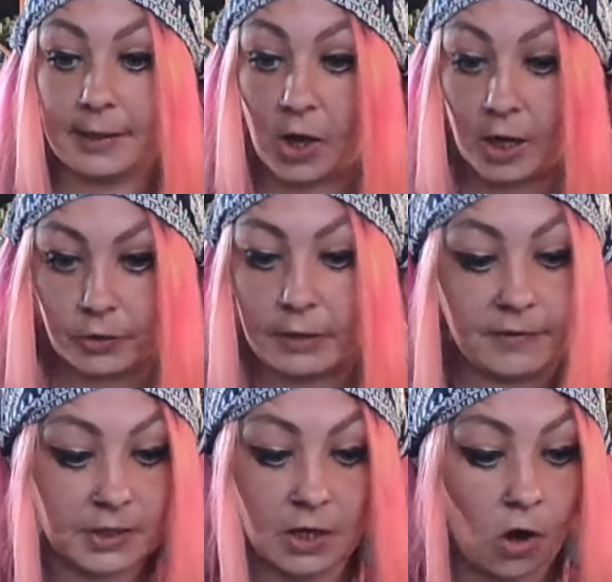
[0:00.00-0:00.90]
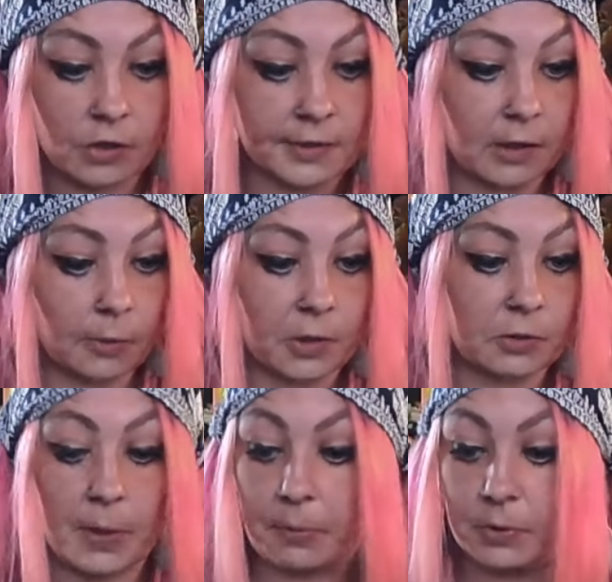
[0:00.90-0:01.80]
Like, I don't even need to answer
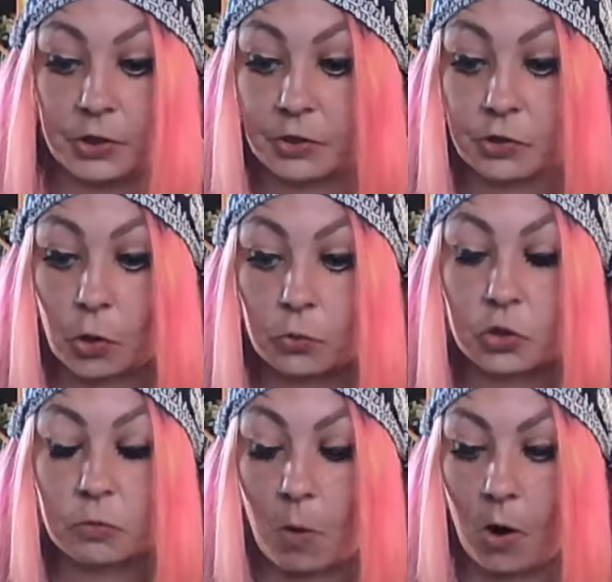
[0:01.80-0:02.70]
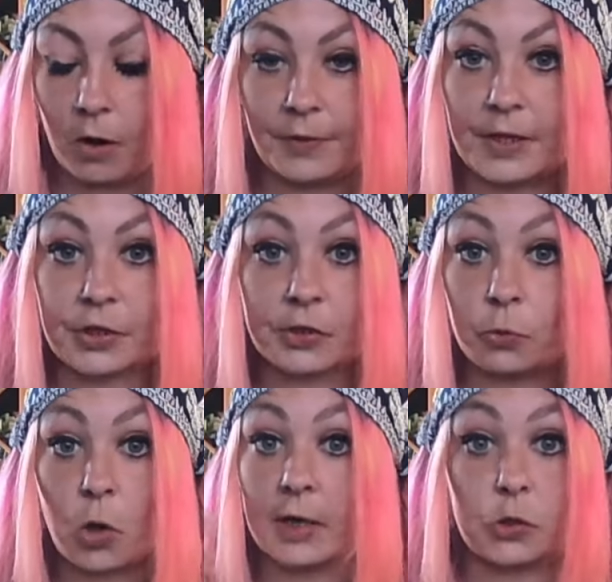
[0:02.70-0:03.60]
because people are just so smart and they're just,
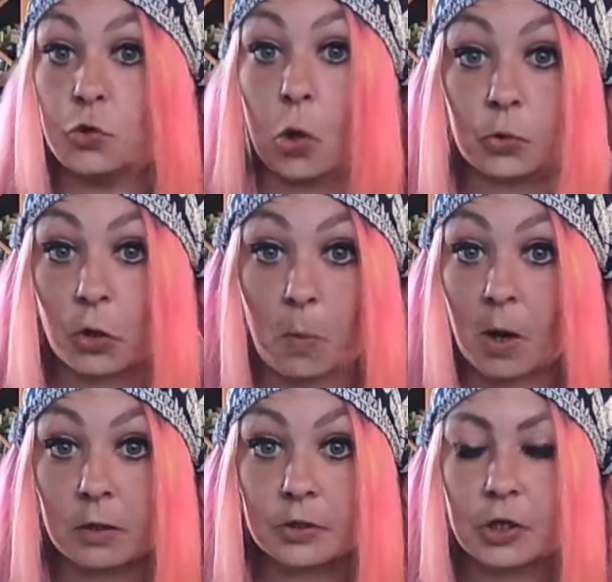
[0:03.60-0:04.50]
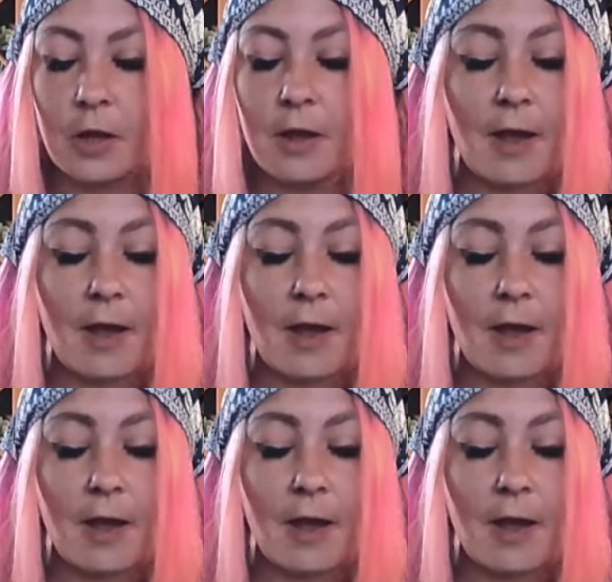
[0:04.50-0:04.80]
you guys know so much.